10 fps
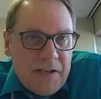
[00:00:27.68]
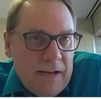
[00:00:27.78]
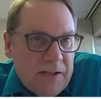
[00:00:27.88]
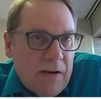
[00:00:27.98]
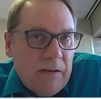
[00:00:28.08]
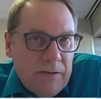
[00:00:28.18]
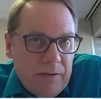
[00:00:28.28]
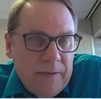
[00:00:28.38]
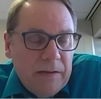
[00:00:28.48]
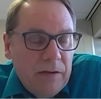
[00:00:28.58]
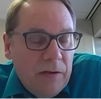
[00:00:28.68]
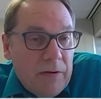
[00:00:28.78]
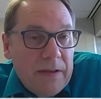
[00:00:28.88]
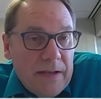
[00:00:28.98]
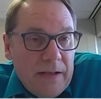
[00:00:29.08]
rates are a little bit
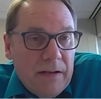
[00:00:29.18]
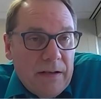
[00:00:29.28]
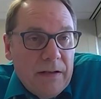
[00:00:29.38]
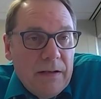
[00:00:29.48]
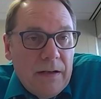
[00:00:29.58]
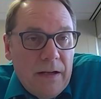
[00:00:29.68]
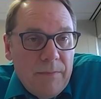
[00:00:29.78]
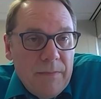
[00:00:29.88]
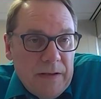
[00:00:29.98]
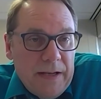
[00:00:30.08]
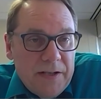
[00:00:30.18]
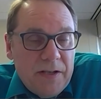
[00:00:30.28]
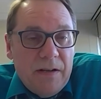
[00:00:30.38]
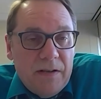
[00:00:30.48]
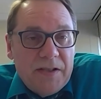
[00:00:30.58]
lower in the younger, uh, middle-aged
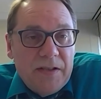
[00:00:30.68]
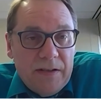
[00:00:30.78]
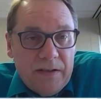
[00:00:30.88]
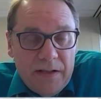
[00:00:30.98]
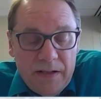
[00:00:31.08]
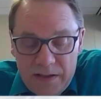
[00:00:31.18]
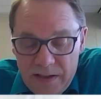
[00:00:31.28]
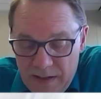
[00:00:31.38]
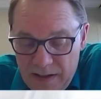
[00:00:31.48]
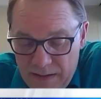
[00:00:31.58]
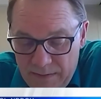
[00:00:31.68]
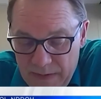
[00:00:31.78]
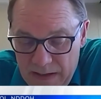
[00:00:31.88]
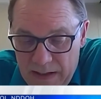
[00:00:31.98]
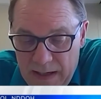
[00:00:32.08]
adults, younger adults, um,